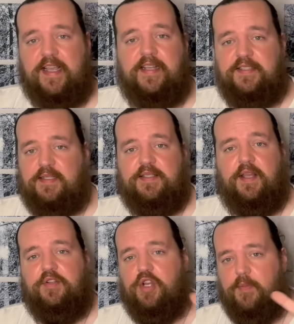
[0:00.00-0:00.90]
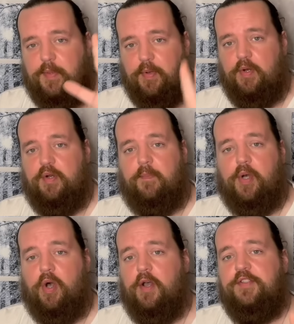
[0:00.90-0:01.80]
As I said, you could be putting a
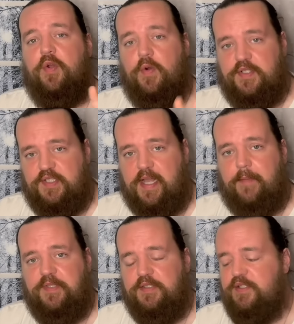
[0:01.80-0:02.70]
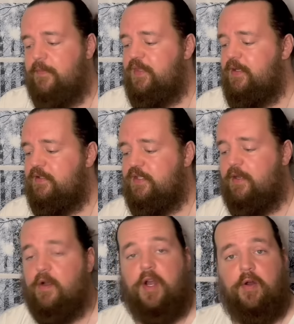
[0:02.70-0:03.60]
pause or a stop to something. It's
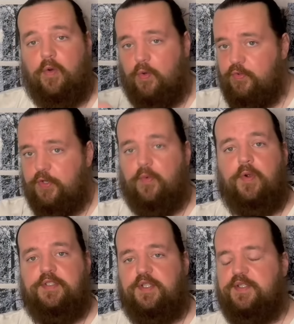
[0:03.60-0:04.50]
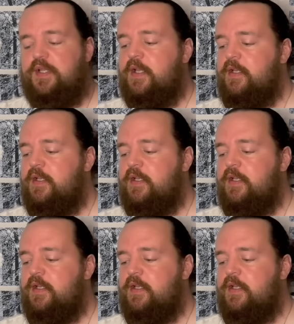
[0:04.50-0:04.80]
like, all right, hold your horses.